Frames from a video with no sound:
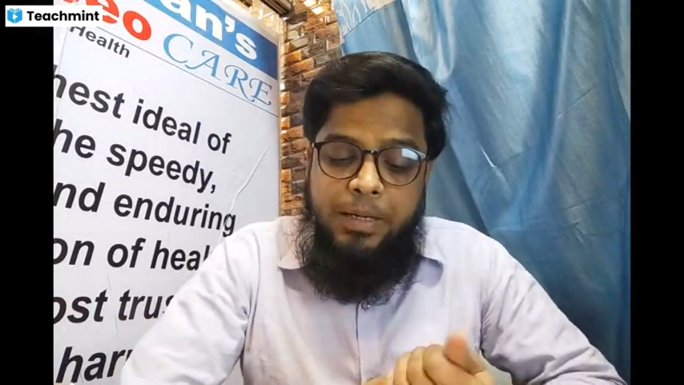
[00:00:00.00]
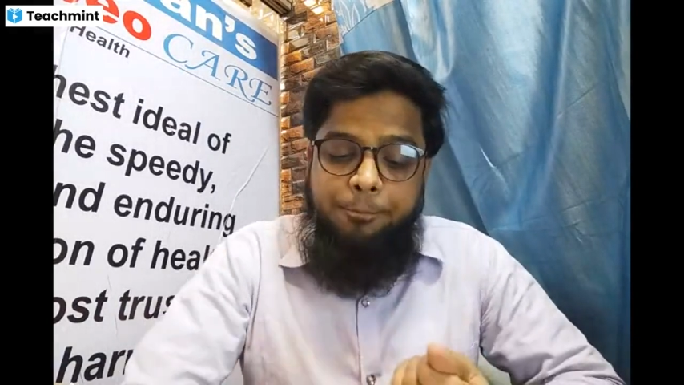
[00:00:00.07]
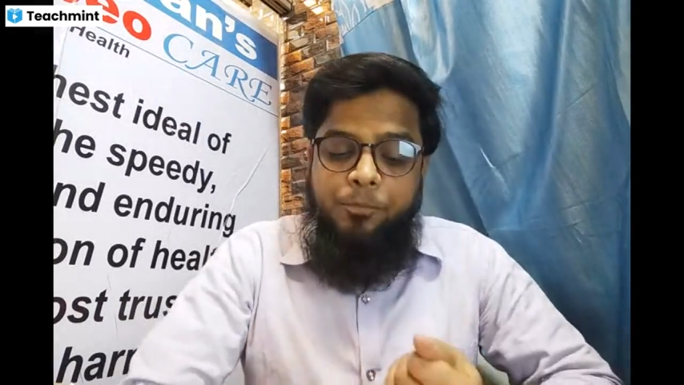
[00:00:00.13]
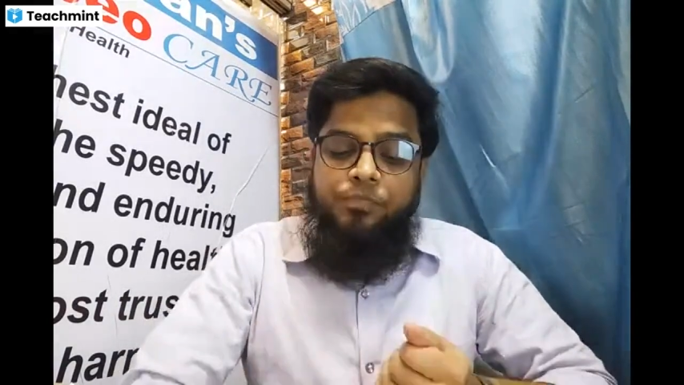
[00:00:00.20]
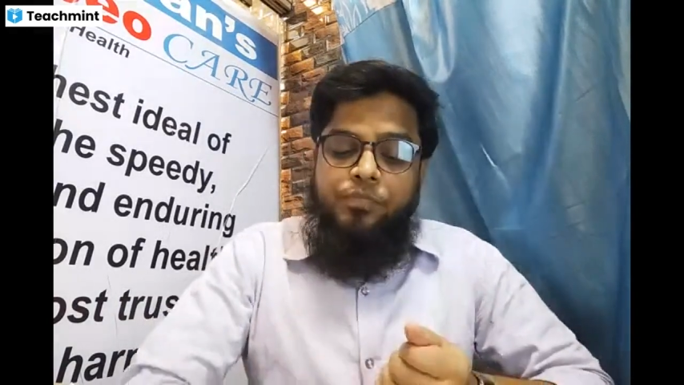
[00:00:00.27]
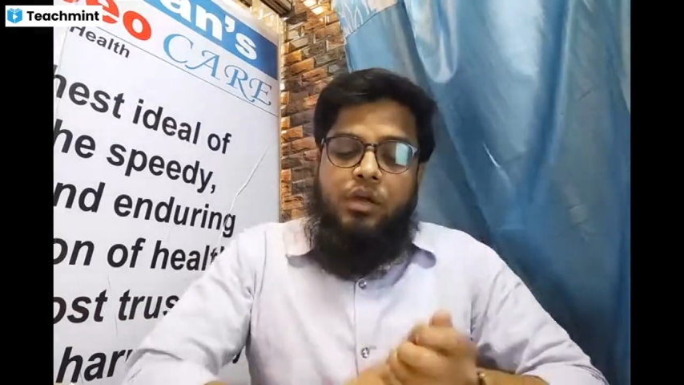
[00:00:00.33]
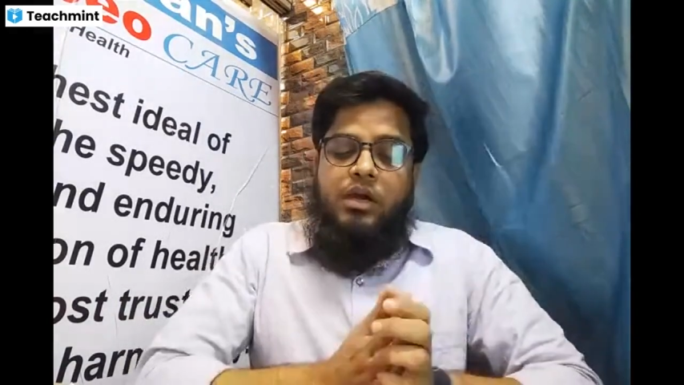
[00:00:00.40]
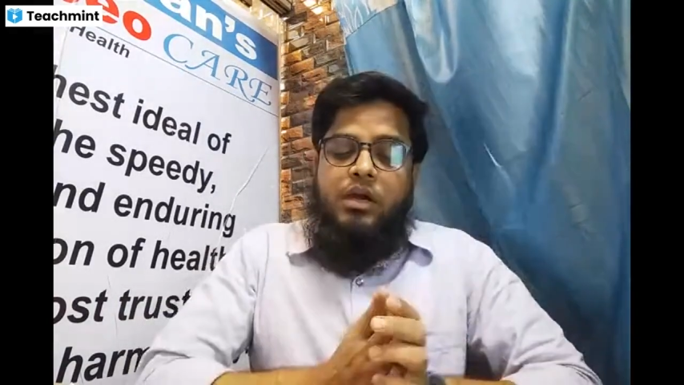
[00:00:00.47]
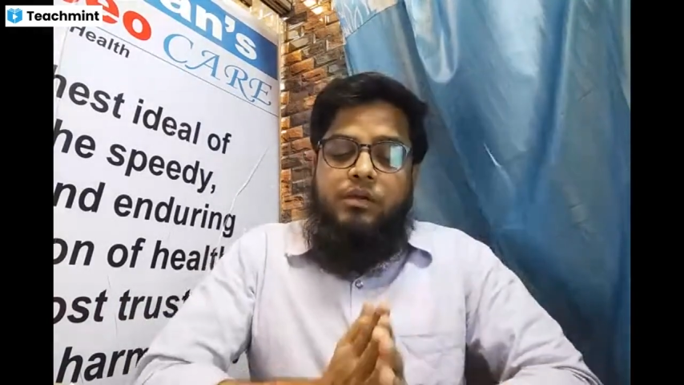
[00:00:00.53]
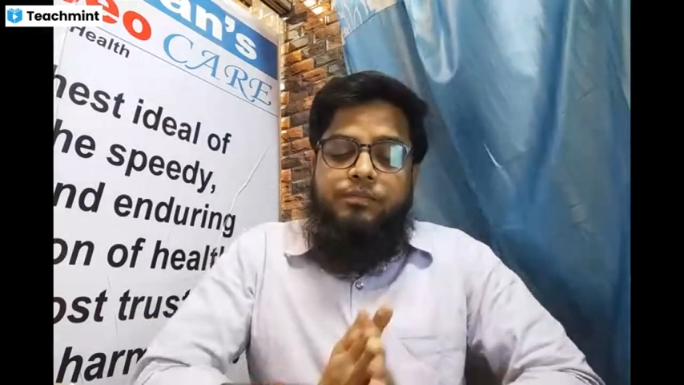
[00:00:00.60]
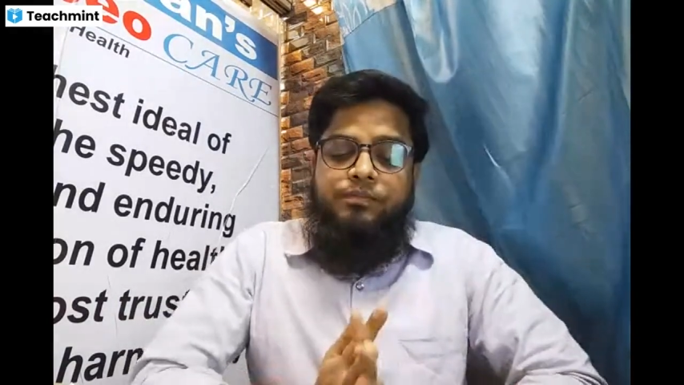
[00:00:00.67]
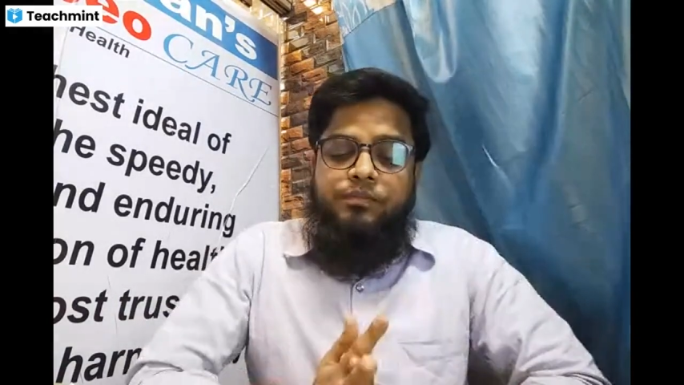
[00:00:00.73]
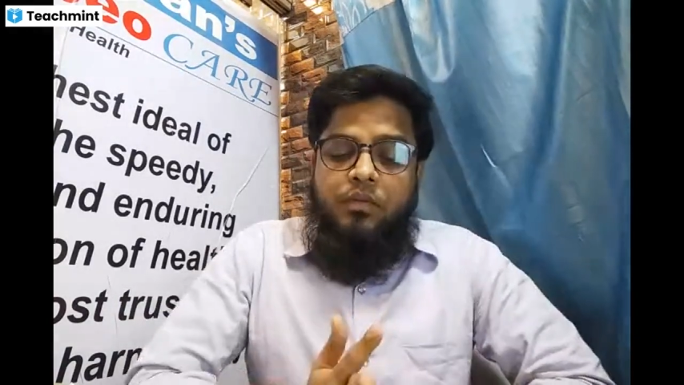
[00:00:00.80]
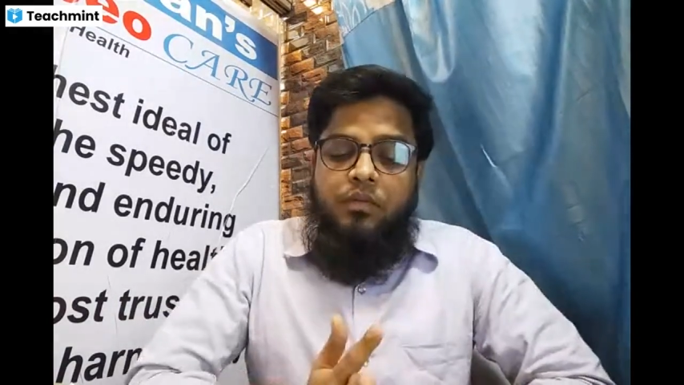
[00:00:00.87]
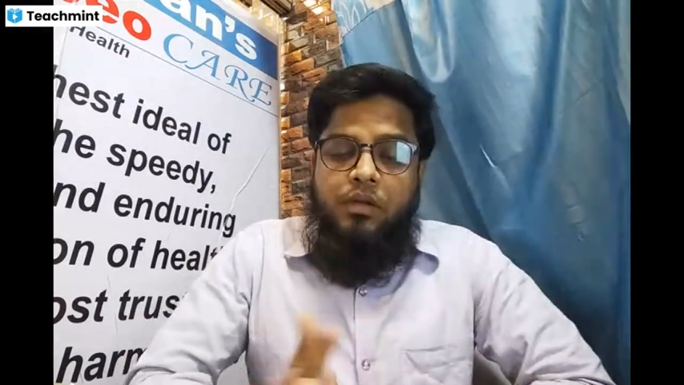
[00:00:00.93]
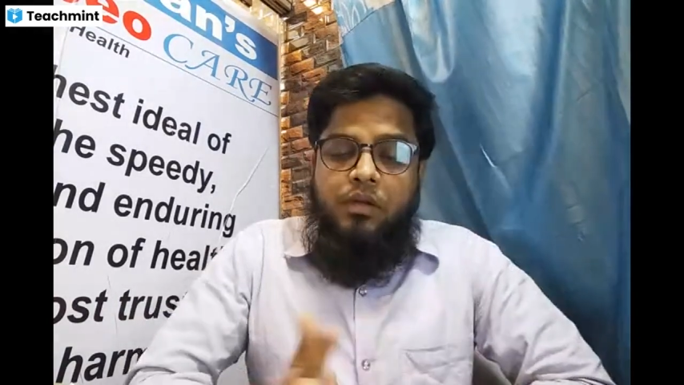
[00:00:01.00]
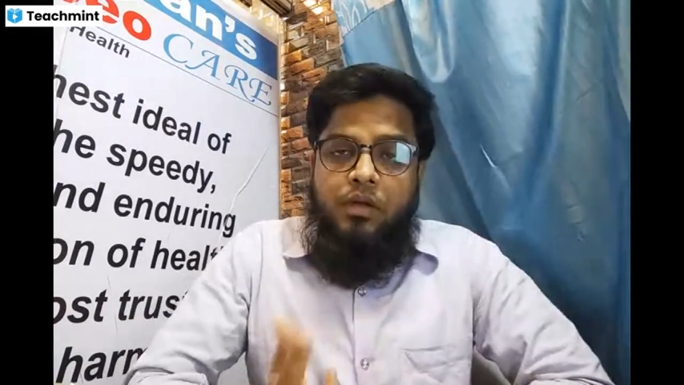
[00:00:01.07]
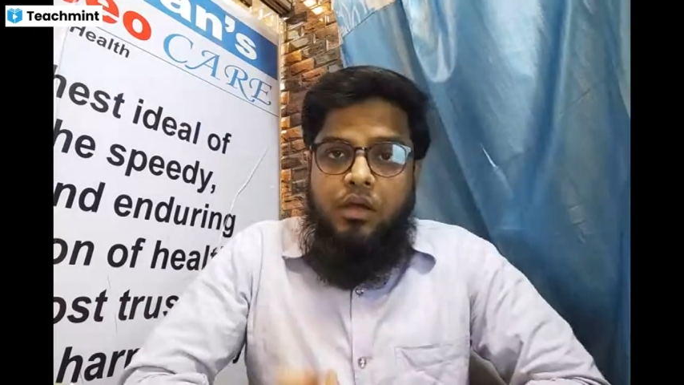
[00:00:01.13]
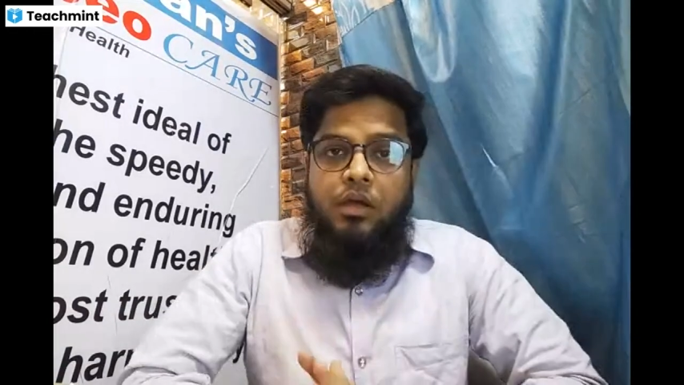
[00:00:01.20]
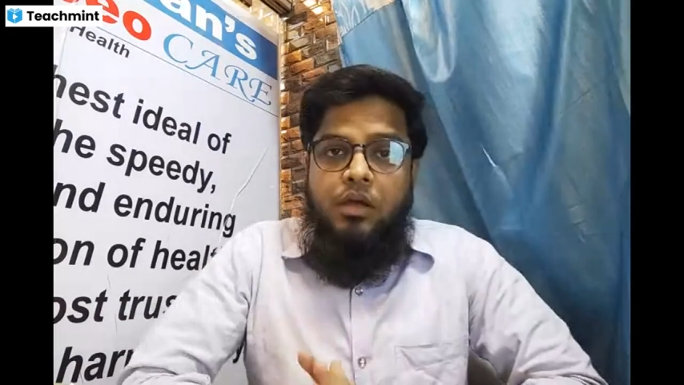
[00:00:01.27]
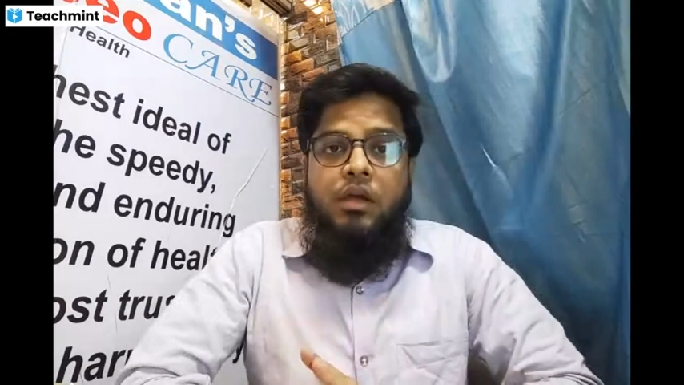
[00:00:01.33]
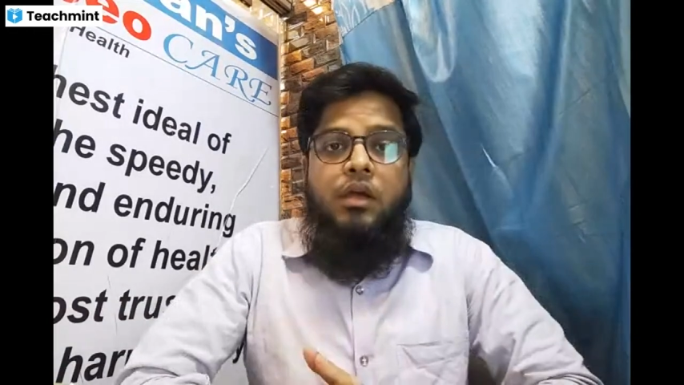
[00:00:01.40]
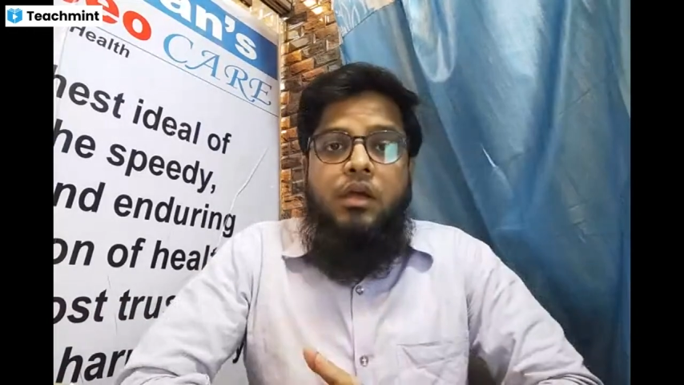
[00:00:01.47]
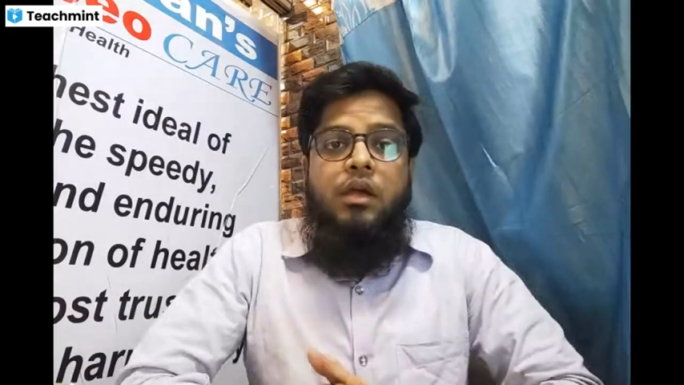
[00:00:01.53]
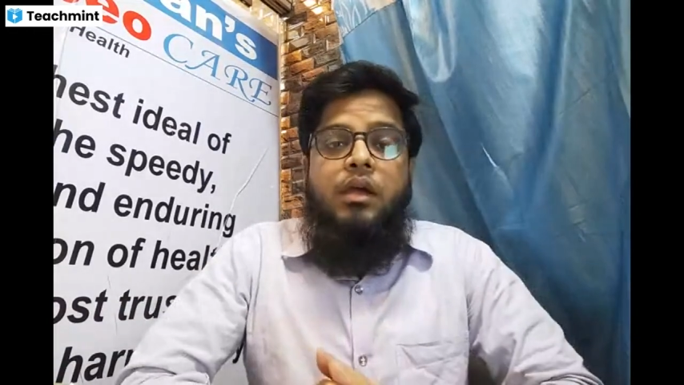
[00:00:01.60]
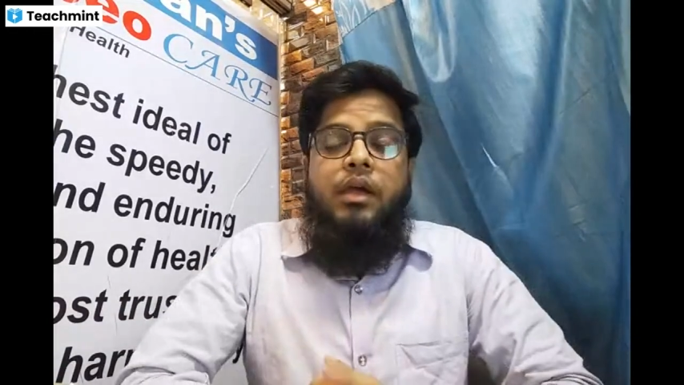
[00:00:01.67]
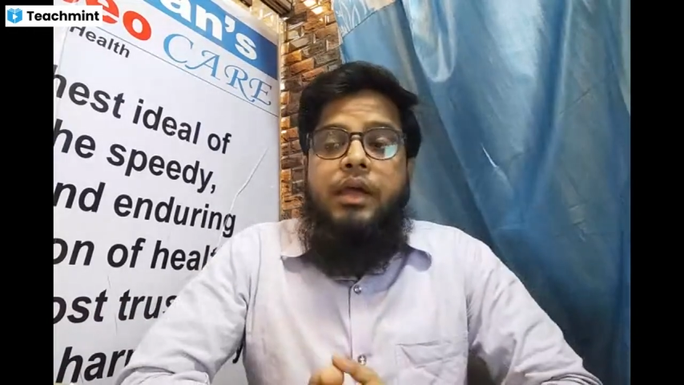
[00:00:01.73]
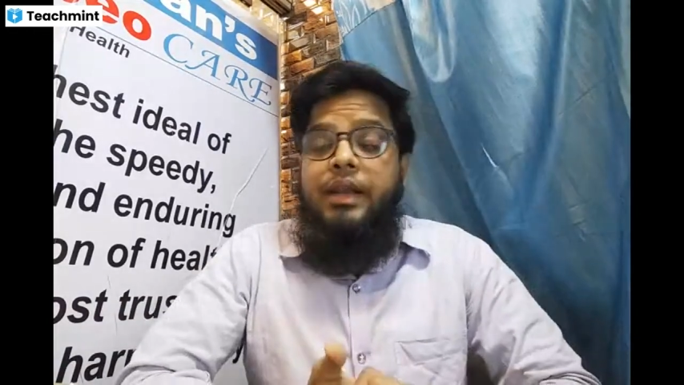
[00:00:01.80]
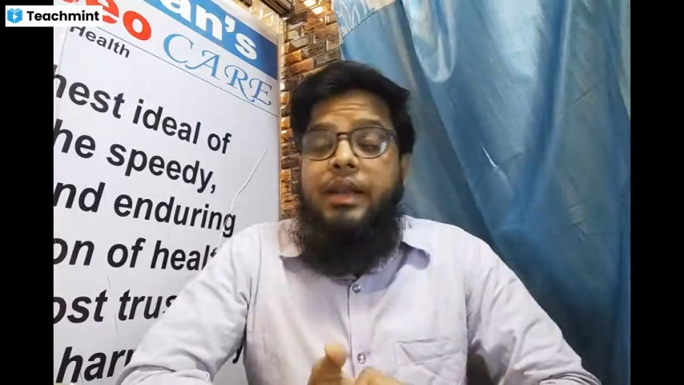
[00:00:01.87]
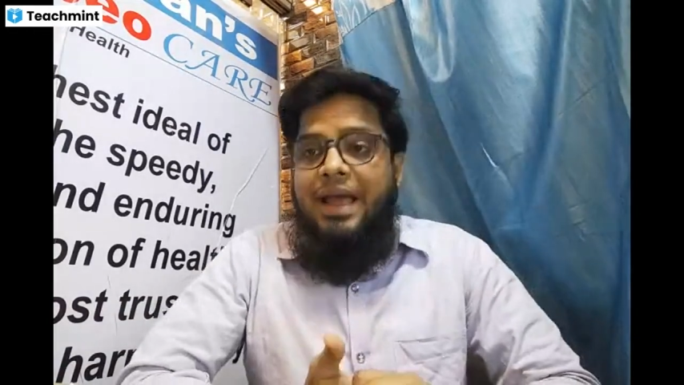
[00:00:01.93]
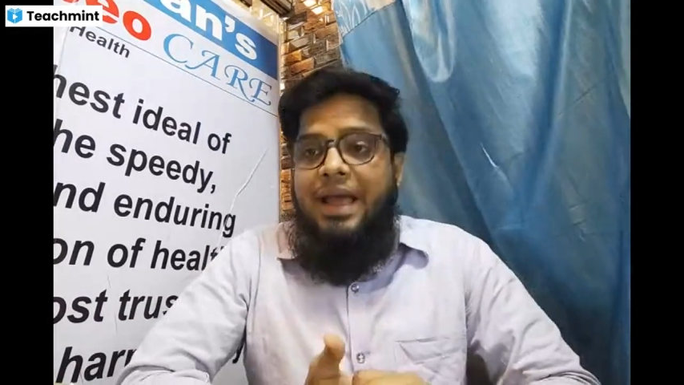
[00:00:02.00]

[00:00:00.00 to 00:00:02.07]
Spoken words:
In